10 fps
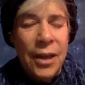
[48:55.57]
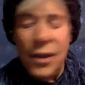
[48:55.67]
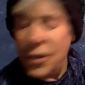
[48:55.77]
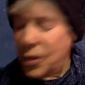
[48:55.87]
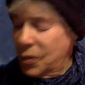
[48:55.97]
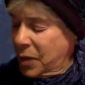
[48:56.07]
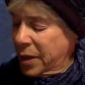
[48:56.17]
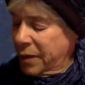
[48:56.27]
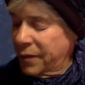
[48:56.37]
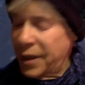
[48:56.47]
This is
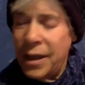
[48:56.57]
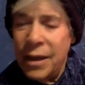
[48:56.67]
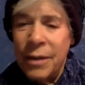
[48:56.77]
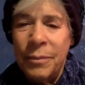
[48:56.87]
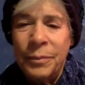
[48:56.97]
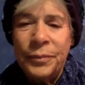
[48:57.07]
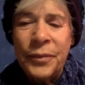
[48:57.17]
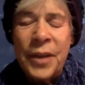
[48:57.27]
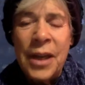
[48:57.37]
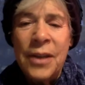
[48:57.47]
one of the
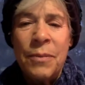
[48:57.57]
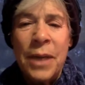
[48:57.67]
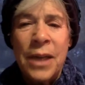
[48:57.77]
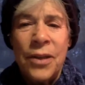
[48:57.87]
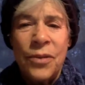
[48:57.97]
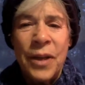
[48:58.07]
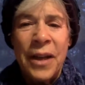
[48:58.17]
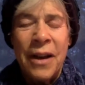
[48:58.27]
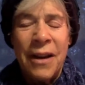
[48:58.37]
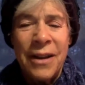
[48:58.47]
things that makes it
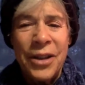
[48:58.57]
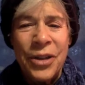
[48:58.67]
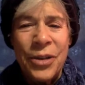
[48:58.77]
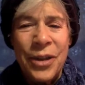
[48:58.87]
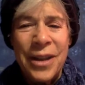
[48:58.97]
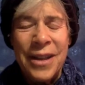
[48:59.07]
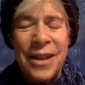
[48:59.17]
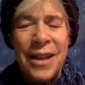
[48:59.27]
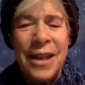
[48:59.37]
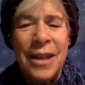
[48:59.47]
really hard to do
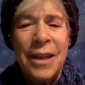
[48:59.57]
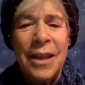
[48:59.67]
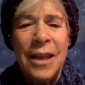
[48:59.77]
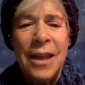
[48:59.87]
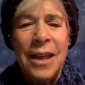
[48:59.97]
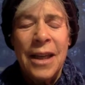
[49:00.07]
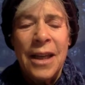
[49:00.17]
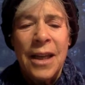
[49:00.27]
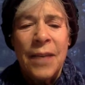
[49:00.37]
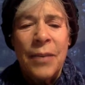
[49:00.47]
this,
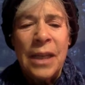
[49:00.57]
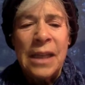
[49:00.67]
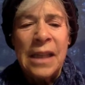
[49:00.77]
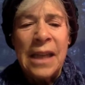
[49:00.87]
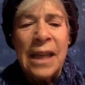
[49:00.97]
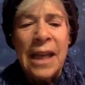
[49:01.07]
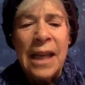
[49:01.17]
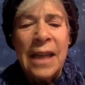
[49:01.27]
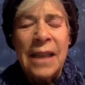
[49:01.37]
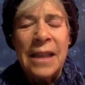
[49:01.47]
because I
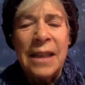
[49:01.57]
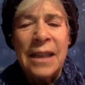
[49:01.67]
can't